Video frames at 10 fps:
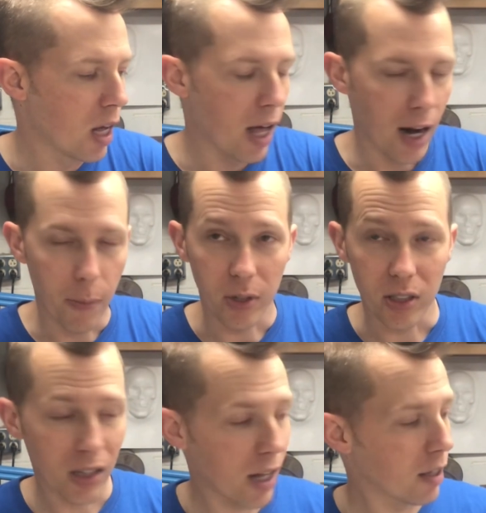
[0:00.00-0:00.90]
And I'm going to
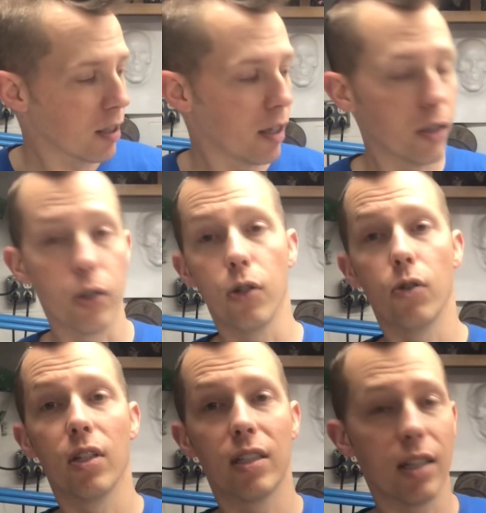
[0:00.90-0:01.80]
slice into
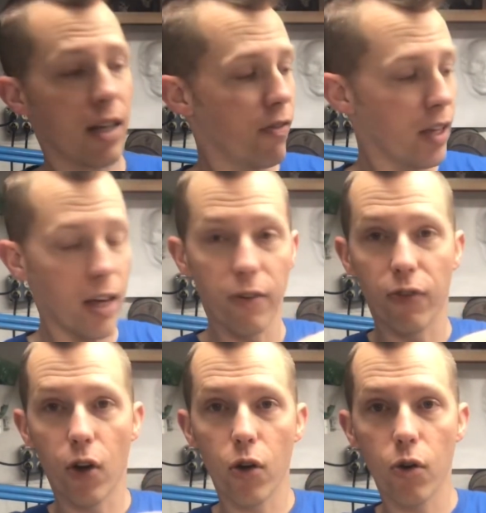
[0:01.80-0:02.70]
this EVA
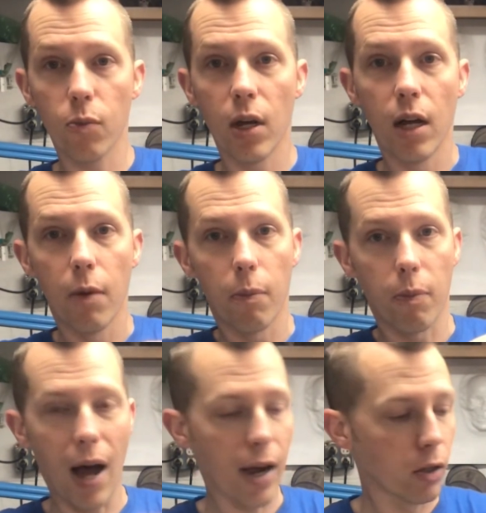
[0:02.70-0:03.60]
foam,
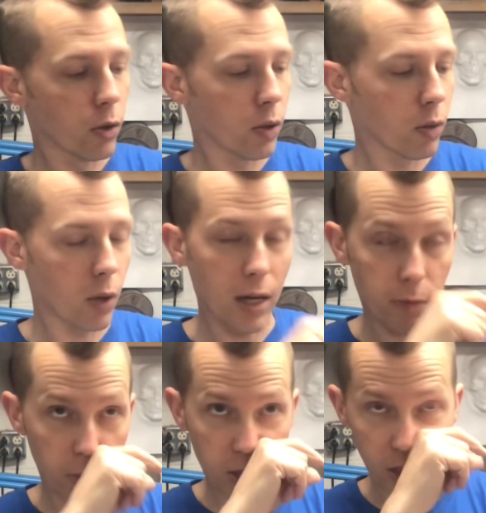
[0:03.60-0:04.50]
hot glue it, well,
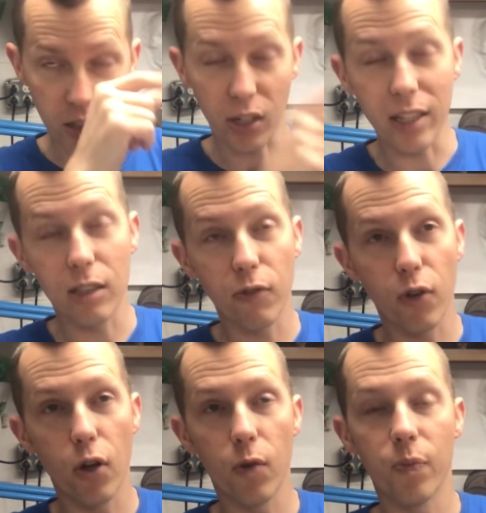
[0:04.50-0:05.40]
let's see, slice in the
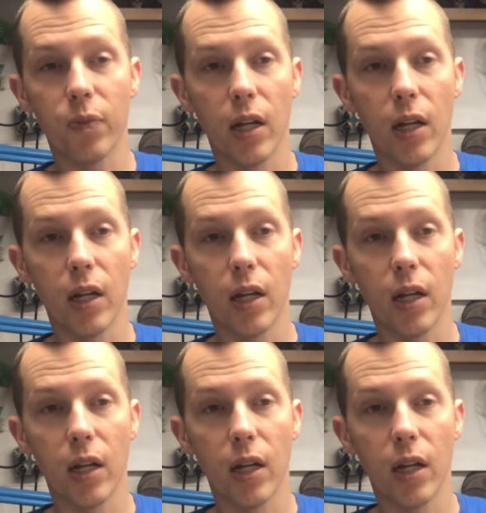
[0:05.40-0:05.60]
foam,